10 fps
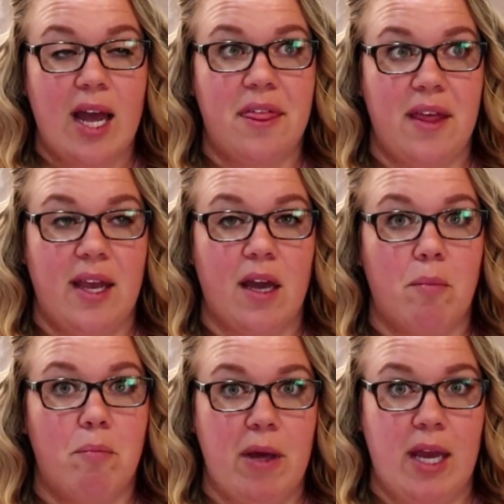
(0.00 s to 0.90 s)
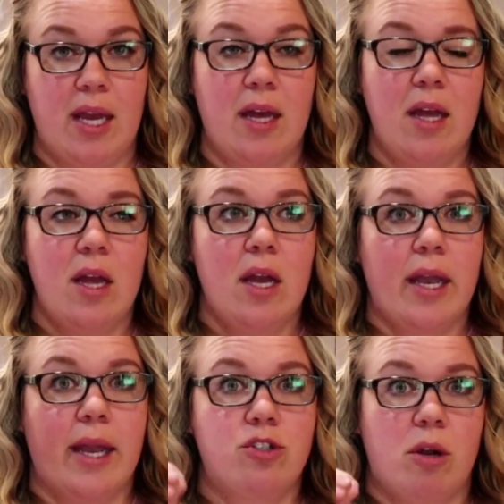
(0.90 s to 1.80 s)
I think a big
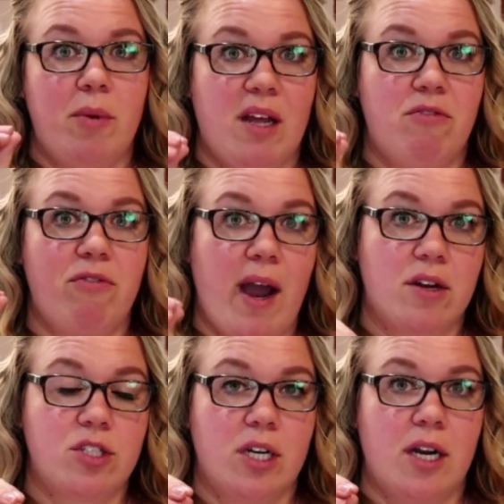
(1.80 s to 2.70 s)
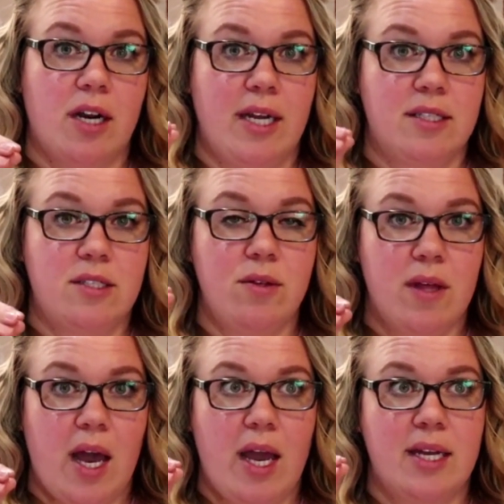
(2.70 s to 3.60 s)
contributing factor into
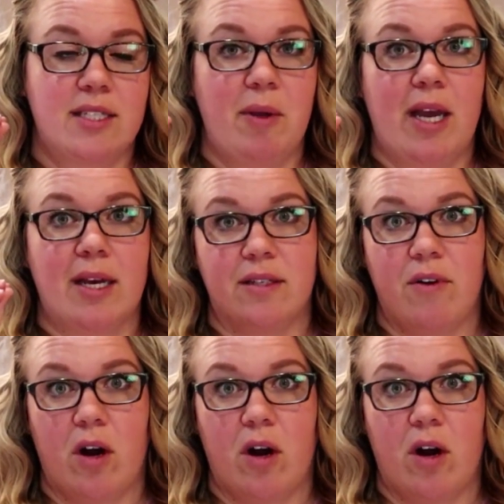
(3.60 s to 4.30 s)
that is because of